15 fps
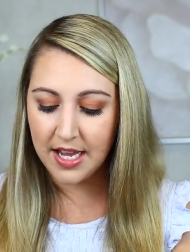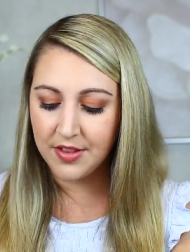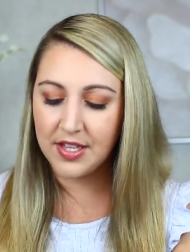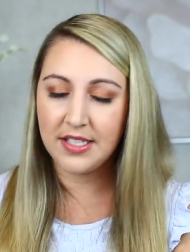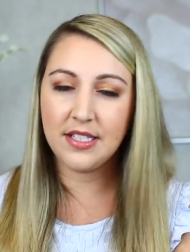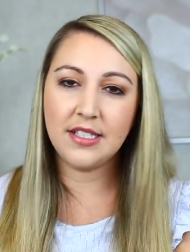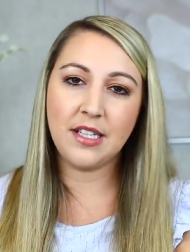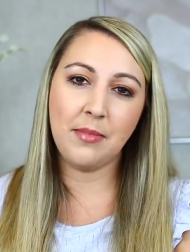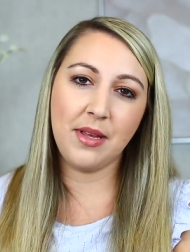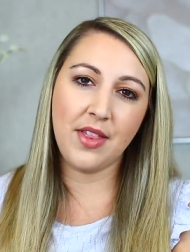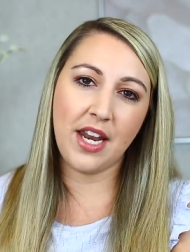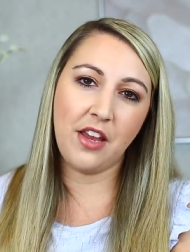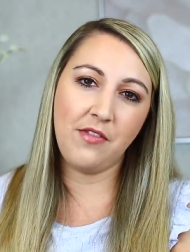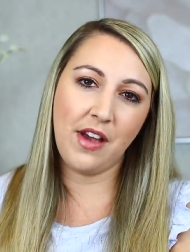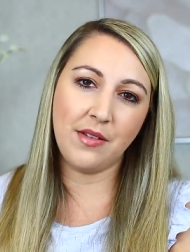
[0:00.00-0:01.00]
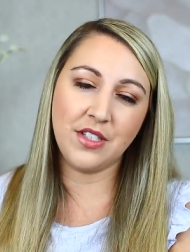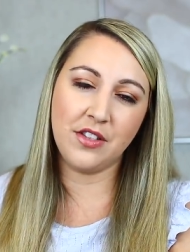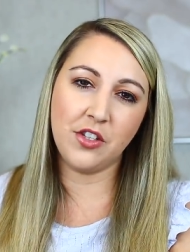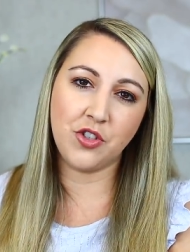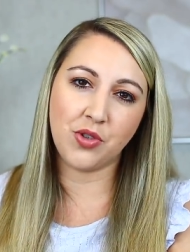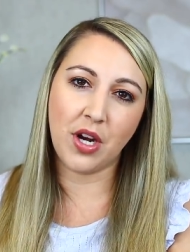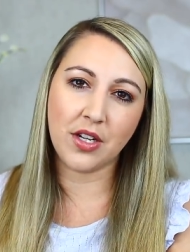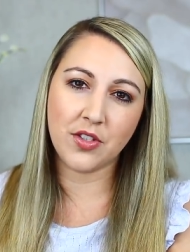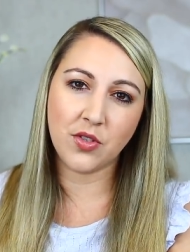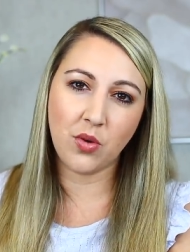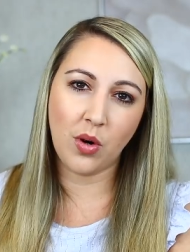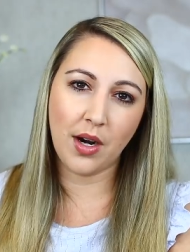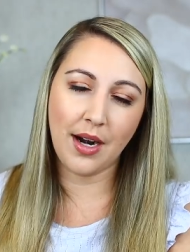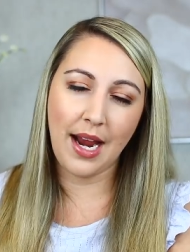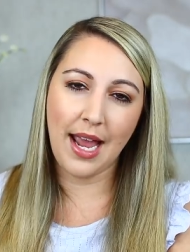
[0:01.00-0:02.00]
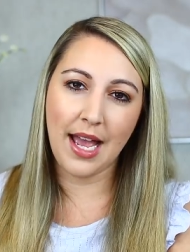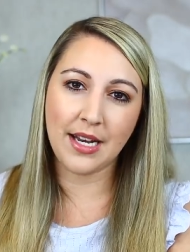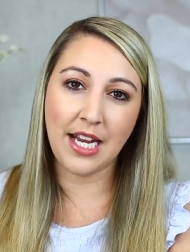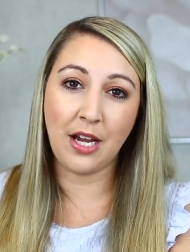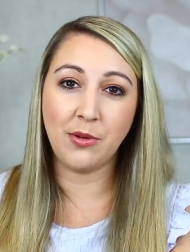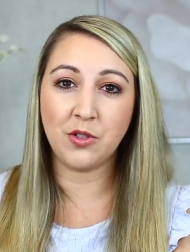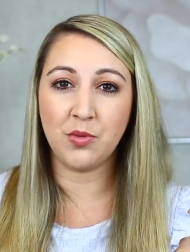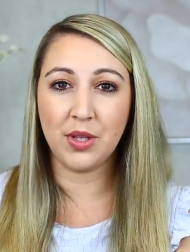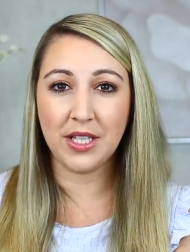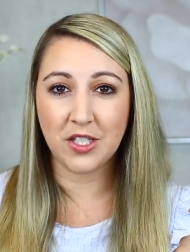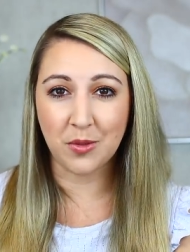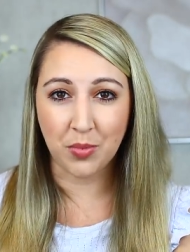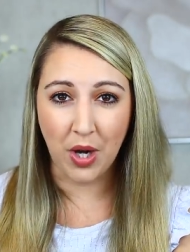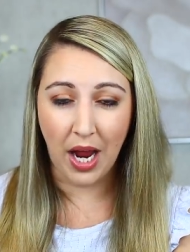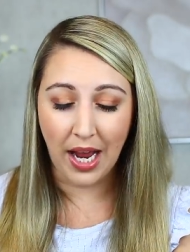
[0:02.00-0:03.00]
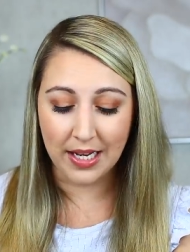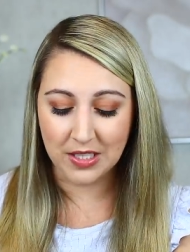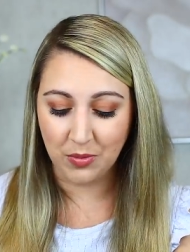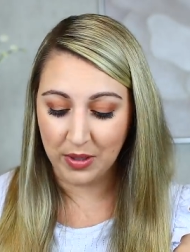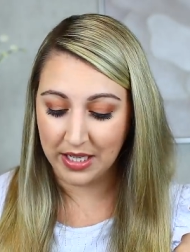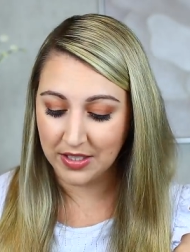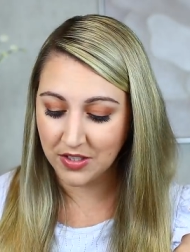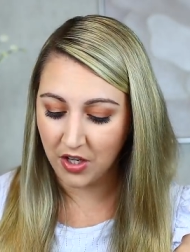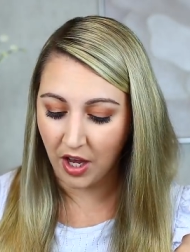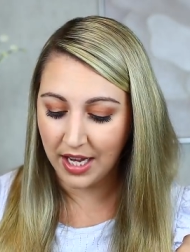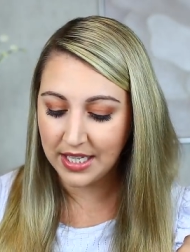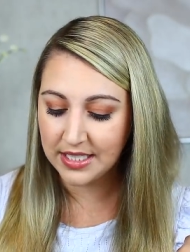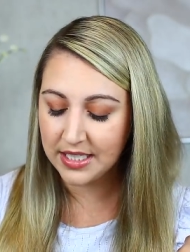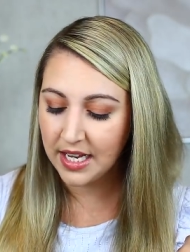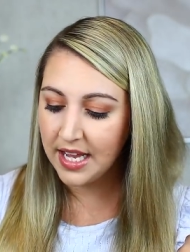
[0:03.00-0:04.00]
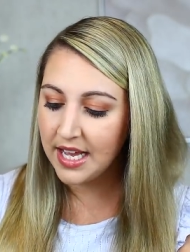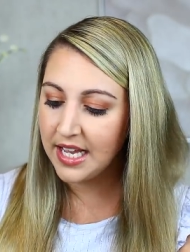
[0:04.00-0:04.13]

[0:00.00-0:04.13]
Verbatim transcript: This is something that I found in the drugstore, and I was really surprised when I saw it.